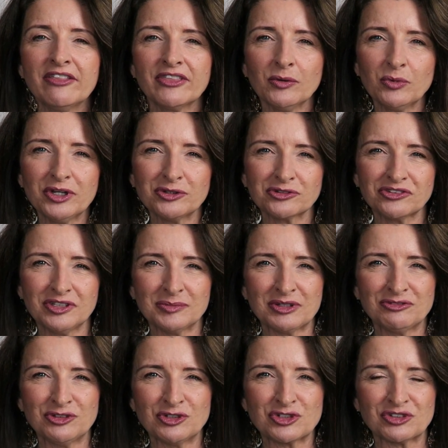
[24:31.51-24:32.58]
That way you'll see
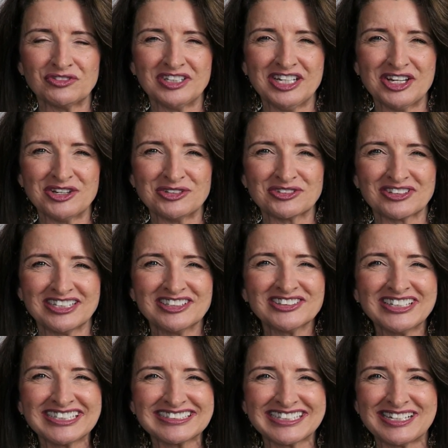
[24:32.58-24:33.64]
my future videos.
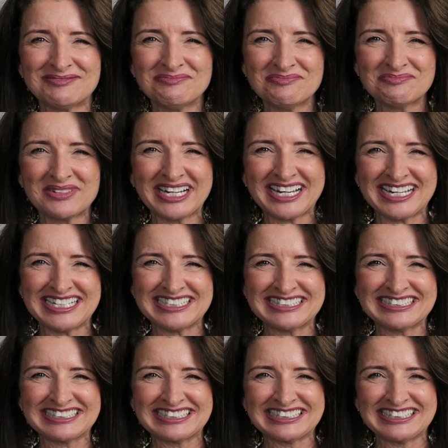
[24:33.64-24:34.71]
Until next time, bye guys.